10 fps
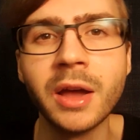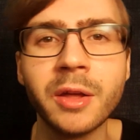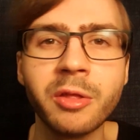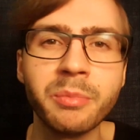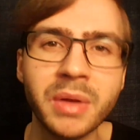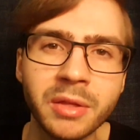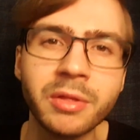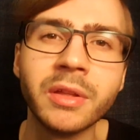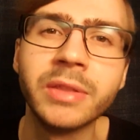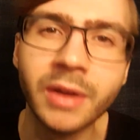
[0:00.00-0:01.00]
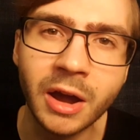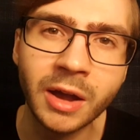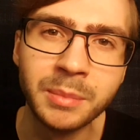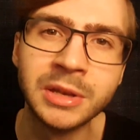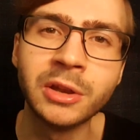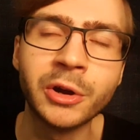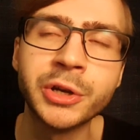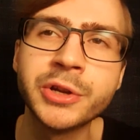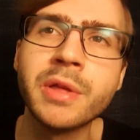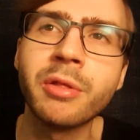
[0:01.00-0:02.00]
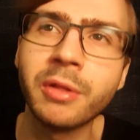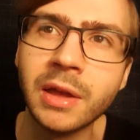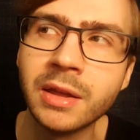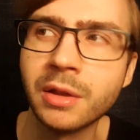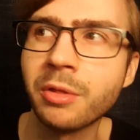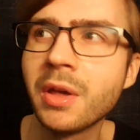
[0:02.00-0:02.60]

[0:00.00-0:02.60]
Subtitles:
space and time in large scales.